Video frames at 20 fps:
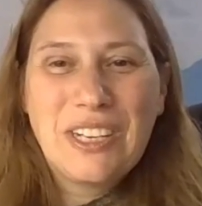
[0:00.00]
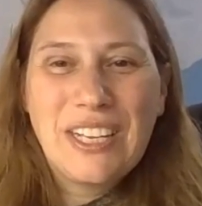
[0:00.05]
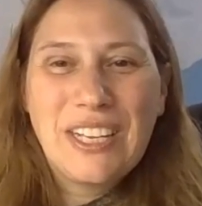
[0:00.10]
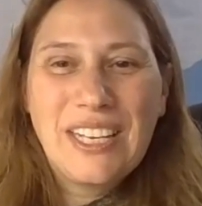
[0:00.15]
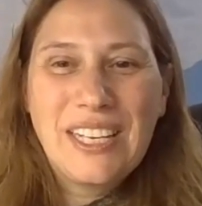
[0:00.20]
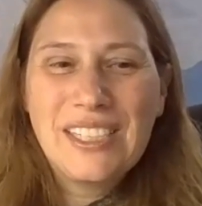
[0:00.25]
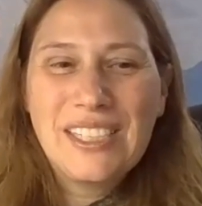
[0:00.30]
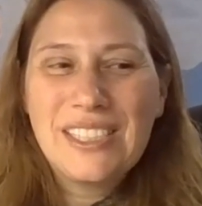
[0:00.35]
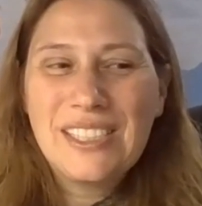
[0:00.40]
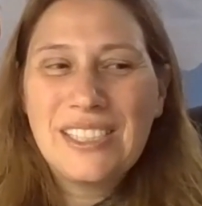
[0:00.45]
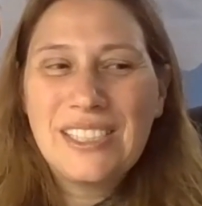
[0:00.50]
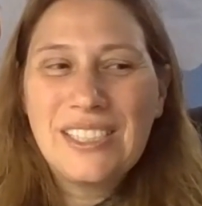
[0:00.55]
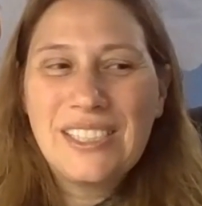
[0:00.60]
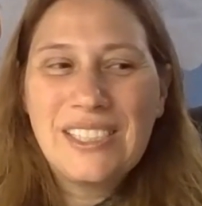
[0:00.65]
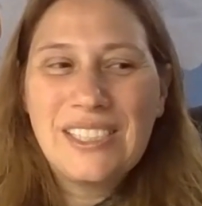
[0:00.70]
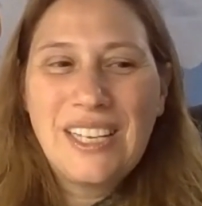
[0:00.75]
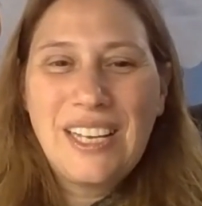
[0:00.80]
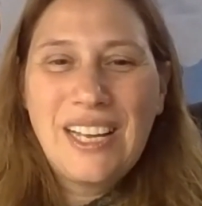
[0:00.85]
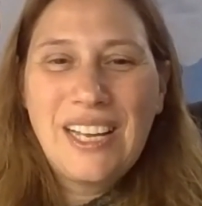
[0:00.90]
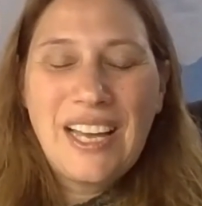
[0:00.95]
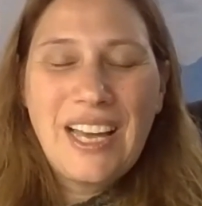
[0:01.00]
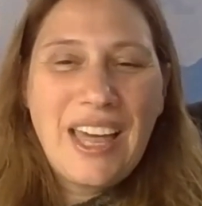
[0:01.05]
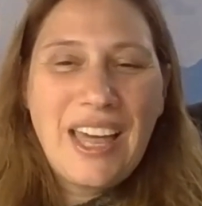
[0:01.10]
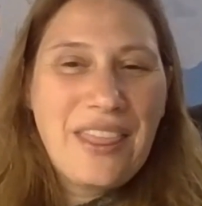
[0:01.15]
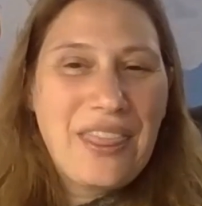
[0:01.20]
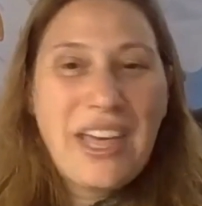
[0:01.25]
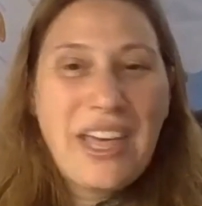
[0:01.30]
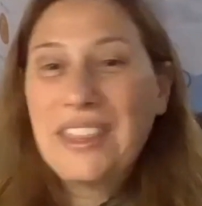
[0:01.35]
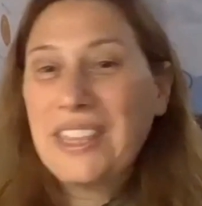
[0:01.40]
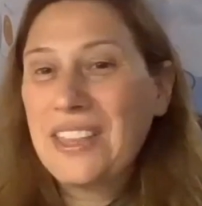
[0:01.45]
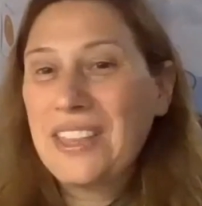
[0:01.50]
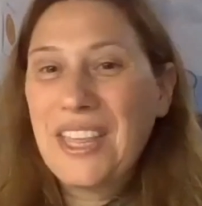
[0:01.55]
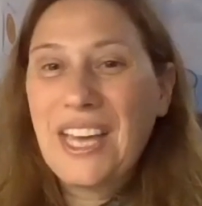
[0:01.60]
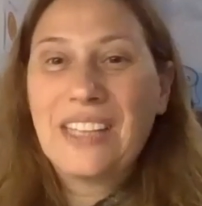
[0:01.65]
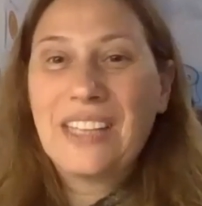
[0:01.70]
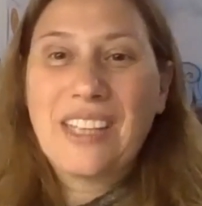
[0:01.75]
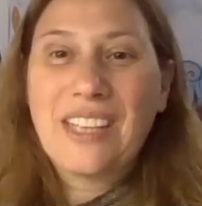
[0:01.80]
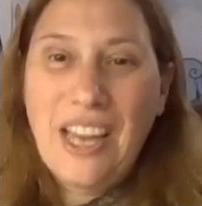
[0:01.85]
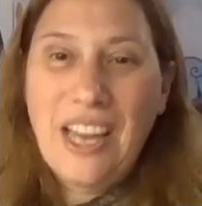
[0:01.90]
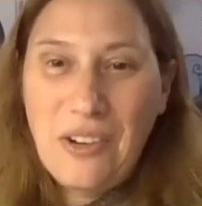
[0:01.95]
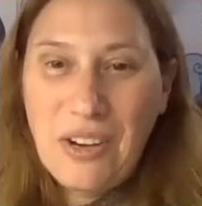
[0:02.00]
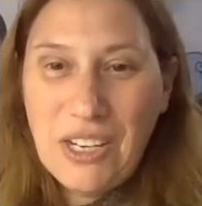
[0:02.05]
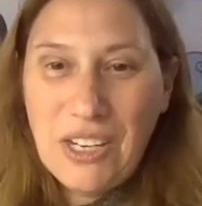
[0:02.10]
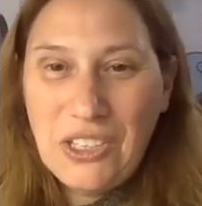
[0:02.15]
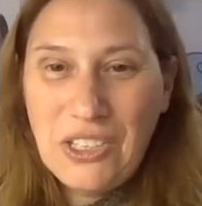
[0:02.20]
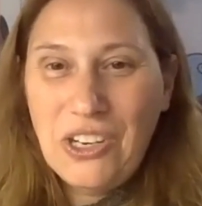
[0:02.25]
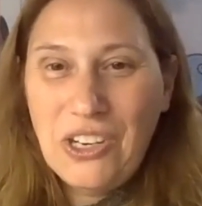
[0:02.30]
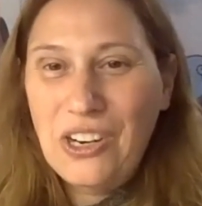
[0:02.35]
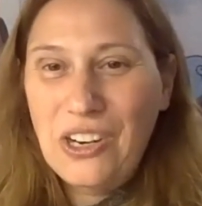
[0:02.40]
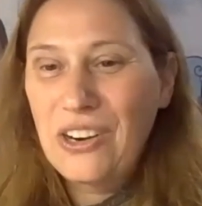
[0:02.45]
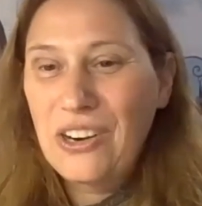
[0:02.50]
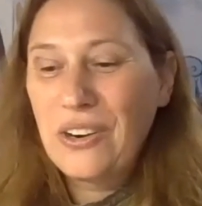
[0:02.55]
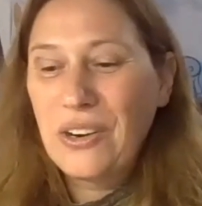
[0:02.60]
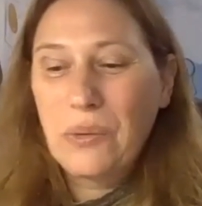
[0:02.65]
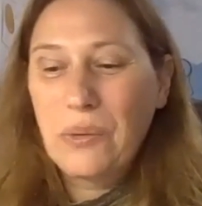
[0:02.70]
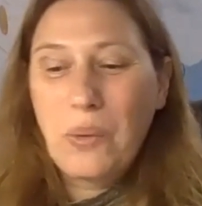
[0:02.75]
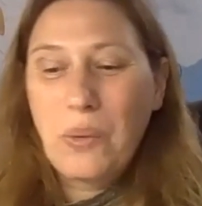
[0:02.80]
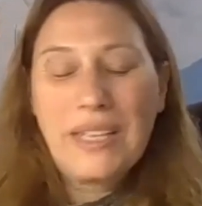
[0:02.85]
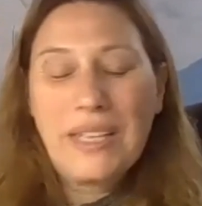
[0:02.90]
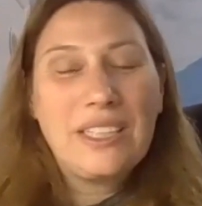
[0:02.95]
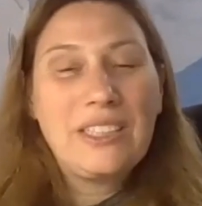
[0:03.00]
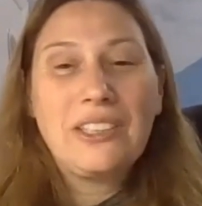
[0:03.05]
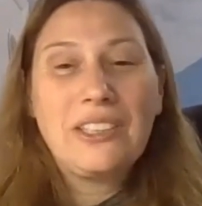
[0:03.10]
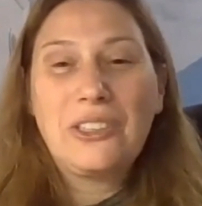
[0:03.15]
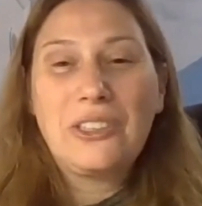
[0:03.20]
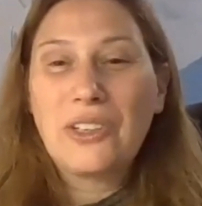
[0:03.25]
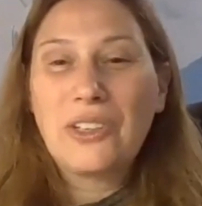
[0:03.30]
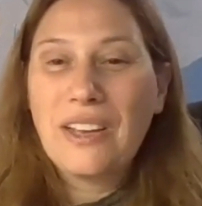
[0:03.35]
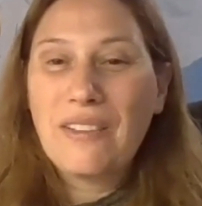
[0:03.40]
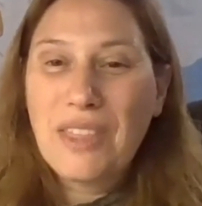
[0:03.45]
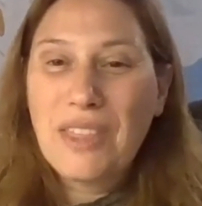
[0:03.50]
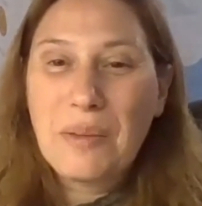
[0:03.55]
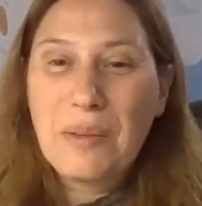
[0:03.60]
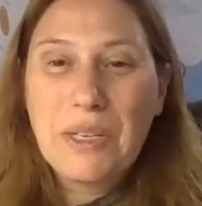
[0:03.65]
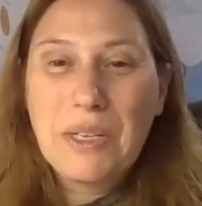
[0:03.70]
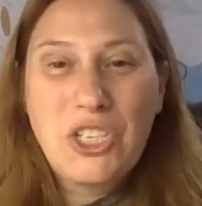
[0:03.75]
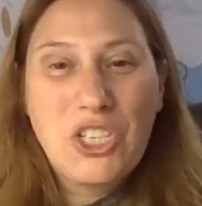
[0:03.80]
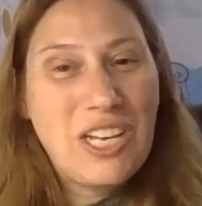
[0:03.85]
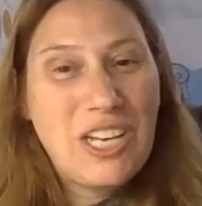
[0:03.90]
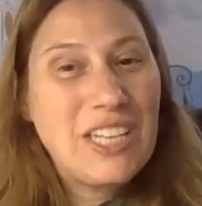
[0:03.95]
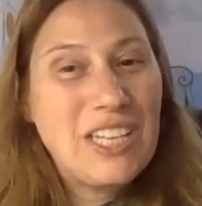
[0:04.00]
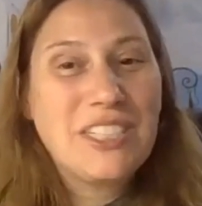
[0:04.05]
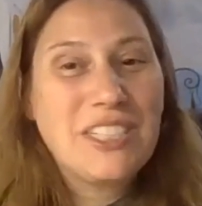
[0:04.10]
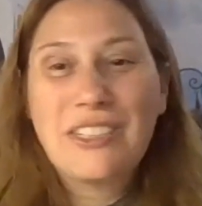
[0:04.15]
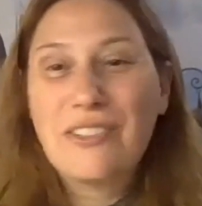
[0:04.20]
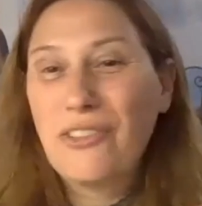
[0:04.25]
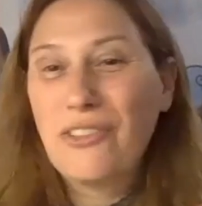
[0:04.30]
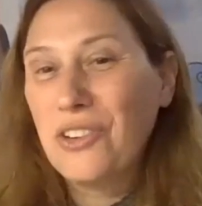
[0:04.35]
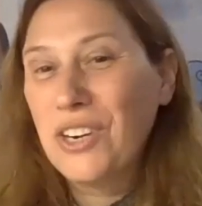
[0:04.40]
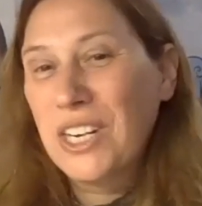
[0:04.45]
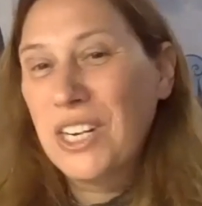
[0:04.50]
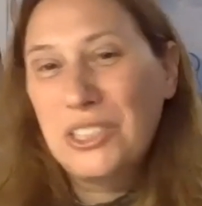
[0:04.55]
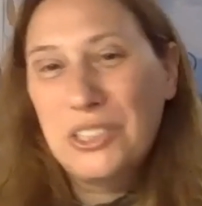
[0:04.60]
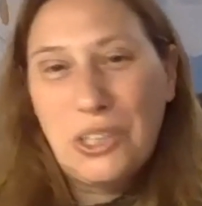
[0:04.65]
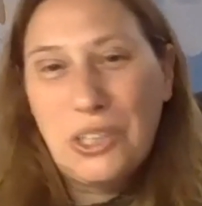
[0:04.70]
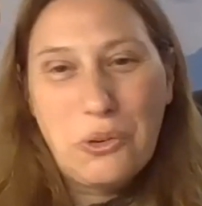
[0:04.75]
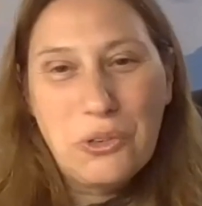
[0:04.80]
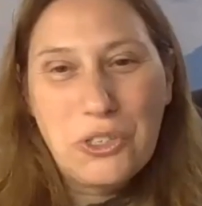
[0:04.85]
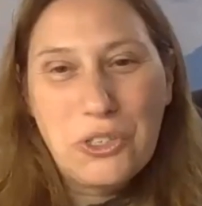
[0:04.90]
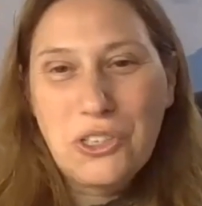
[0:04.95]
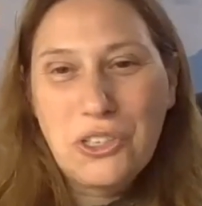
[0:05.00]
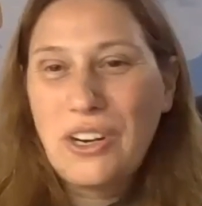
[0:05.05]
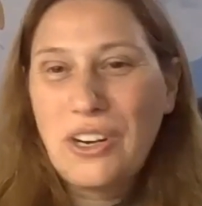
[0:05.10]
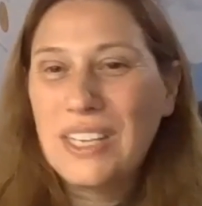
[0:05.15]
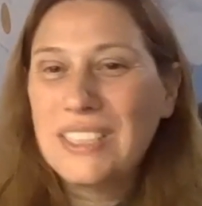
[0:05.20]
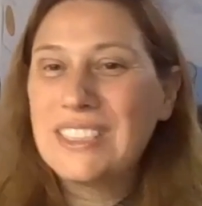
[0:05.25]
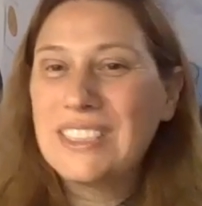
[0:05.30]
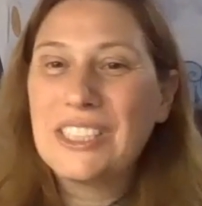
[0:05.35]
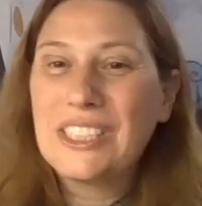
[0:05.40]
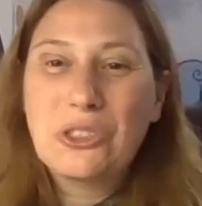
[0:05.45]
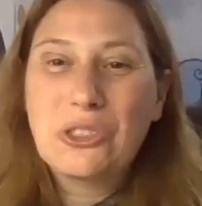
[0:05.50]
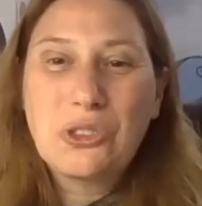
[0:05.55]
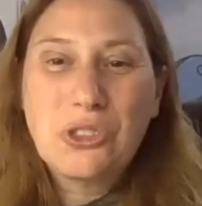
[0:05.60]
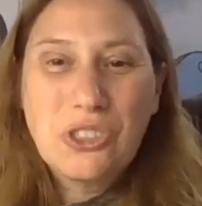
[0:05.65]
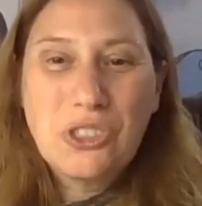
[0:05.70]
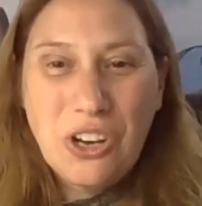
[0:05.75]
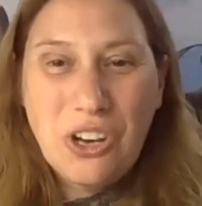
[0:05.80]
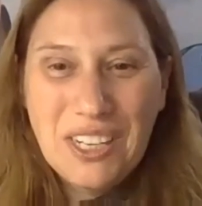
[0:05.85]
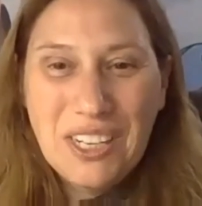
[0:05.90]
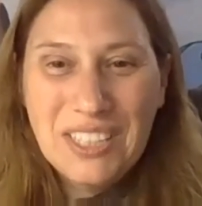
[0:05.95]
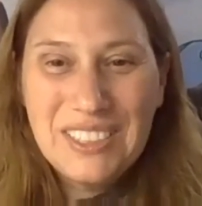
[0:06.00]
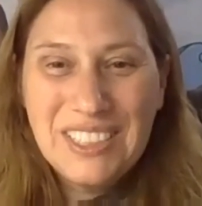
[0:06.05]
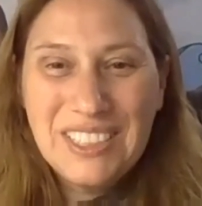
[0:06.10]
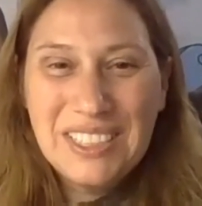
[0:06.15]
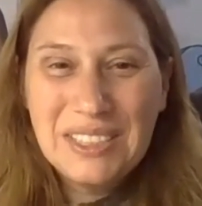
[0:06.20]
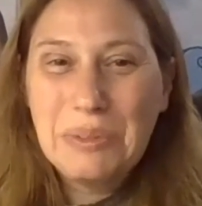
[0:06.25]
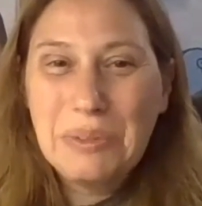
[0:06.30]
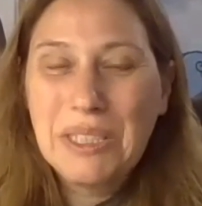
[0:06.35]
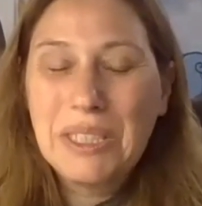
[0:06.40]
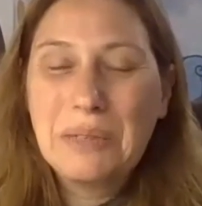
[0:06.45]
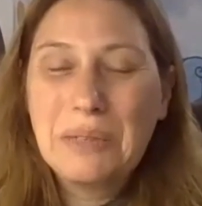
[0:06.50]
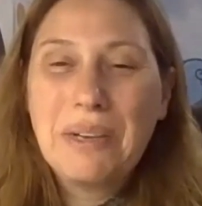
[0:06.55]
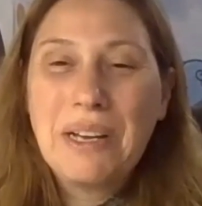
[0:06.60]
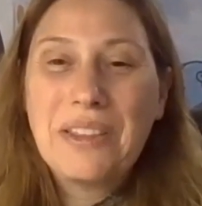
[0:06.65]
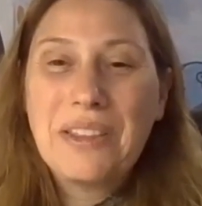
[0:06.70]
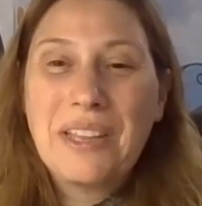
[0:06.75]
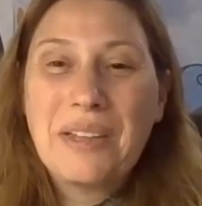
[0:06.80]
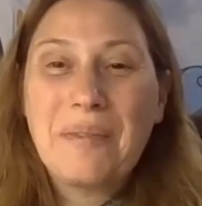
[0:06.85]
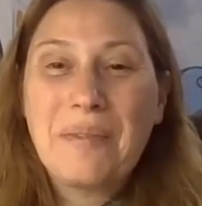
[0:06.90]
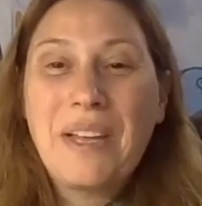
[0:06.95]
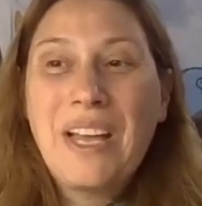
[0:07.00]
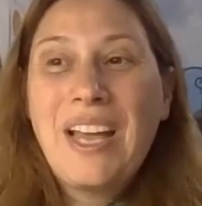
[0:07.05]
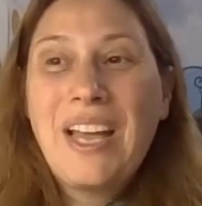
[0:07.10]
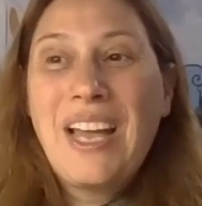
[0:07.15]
kill uh, that and that character? Why didn't you give them a chance for a closure, just to talk a little bit about them?